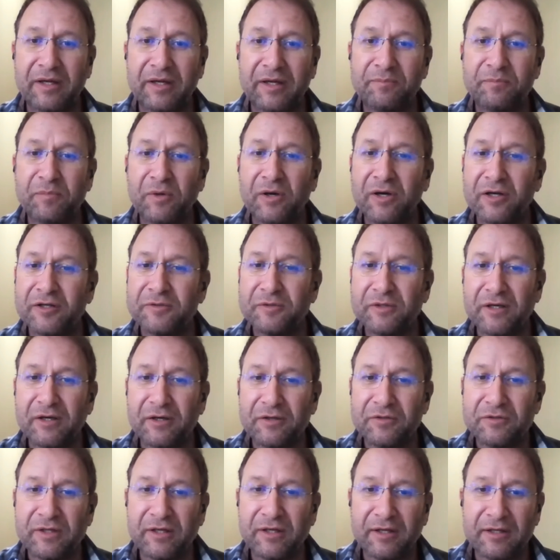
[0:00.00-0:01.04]
And
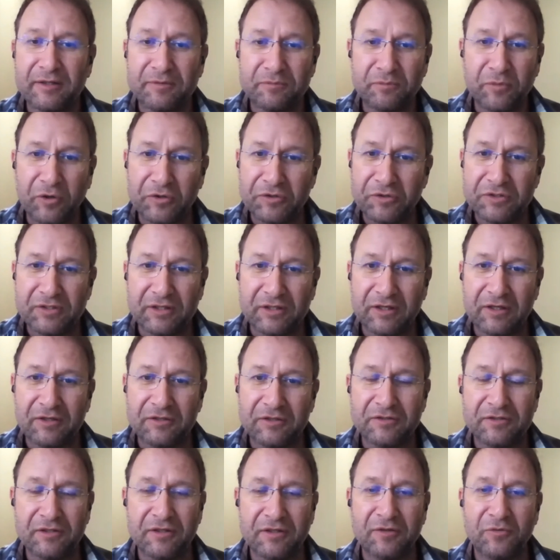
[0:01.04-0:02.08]
we've done that
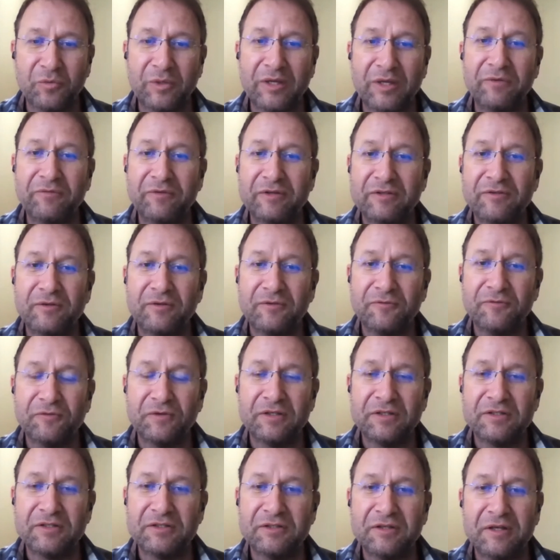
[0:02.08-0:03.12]
with the same with
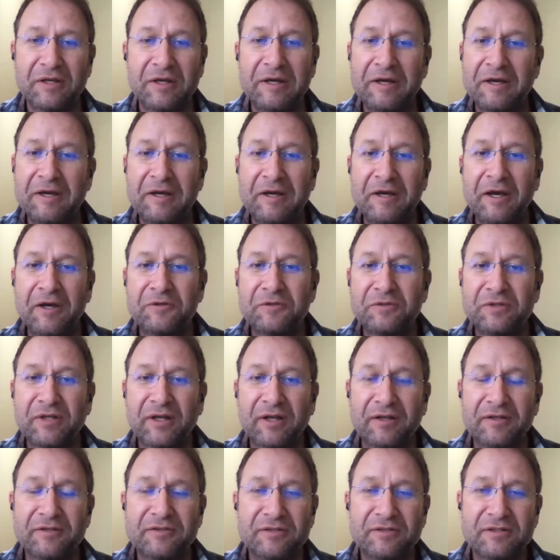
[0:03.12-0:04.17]
my partner
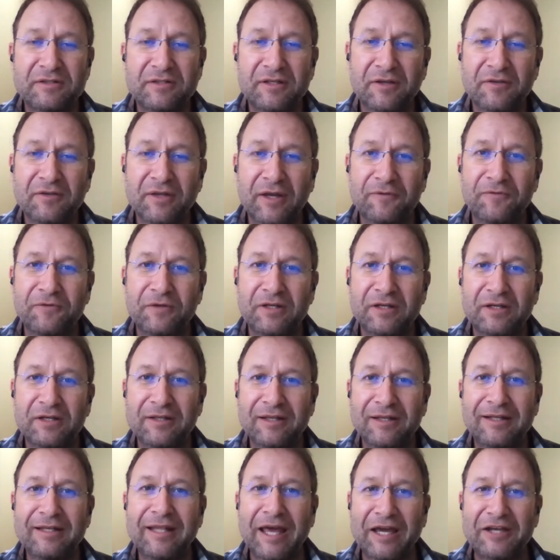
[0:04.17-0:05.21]
hotel in Montague. So
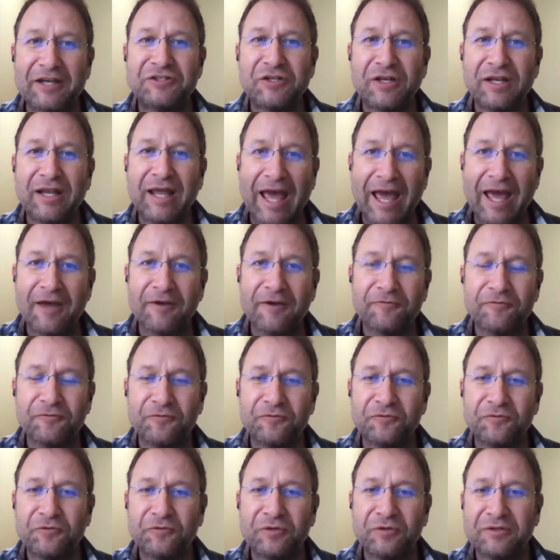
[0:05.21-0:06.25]
we were the
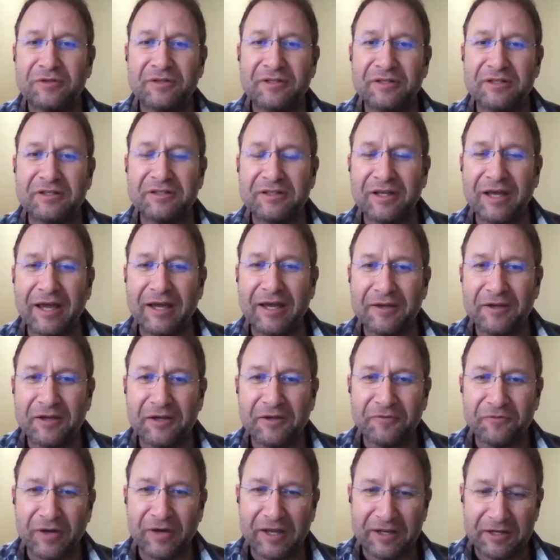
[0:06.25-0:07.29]
first hotels in
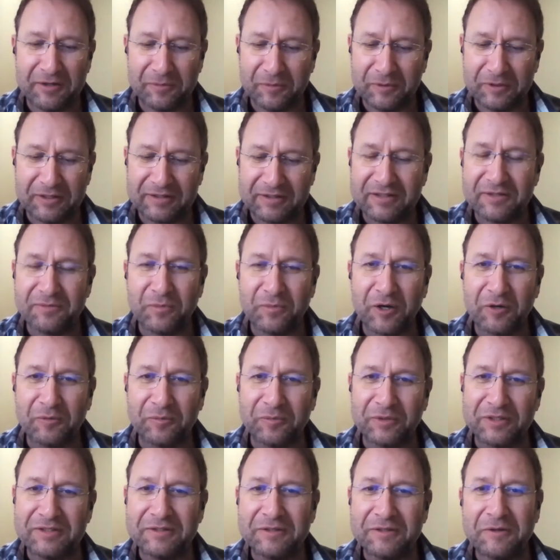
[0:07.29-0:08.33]
South Africa that
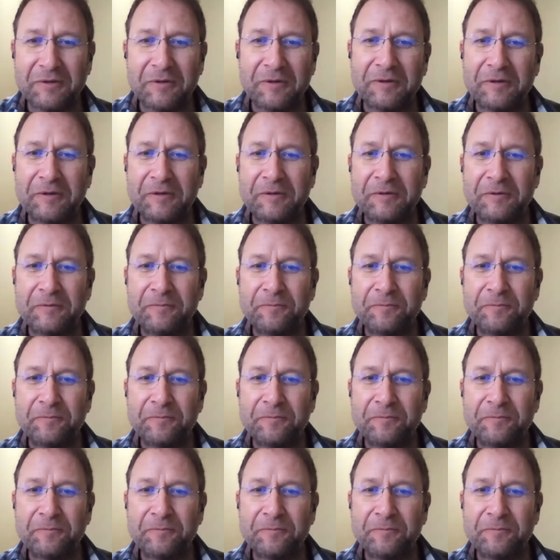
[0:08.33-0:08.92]
actually have.